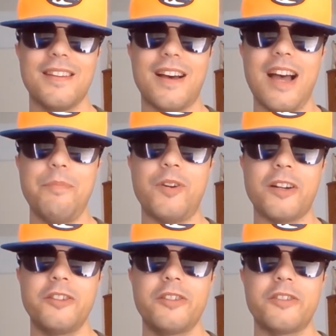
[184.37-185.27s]
I
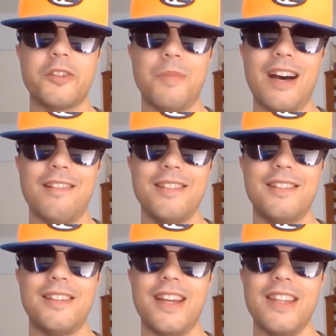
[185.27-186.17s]
punched
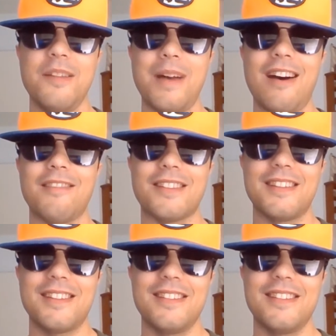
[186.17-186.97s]
C'baoth in the mouth.